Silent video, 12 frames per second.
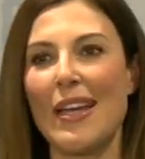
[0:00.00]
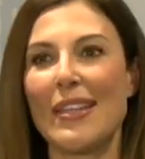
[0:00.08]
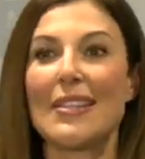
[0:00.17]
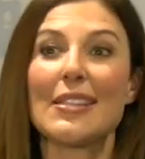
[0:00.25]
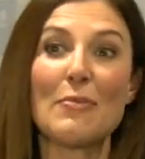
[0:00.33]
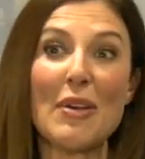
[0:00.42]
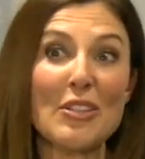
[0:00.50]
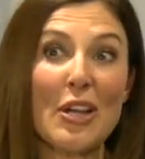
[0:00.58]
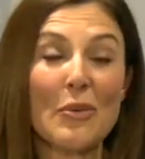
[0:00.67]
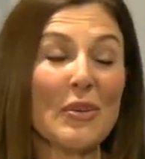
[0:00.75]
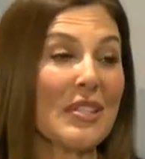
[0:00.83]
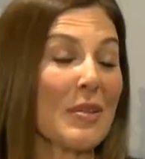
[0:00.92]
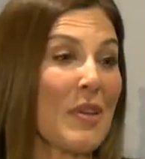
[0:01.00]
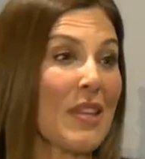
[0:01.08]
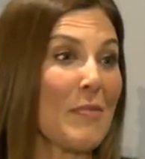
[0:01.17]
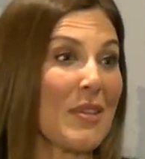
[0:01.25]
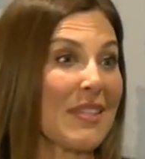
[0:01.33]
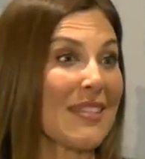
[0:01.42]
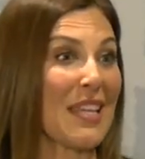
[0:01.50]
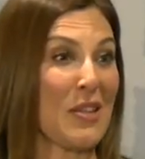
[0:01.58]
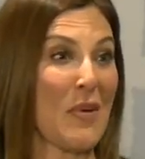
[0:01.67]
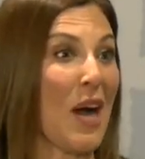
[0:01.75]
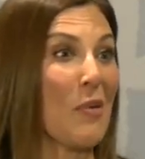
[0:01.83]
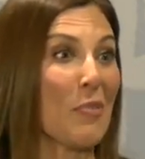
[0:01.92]
And they say, my daughter wants to be in the business, can
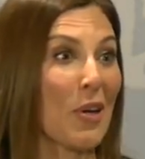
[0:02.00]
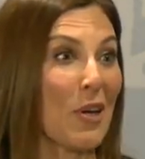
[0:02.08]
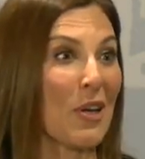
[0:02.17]
you help her?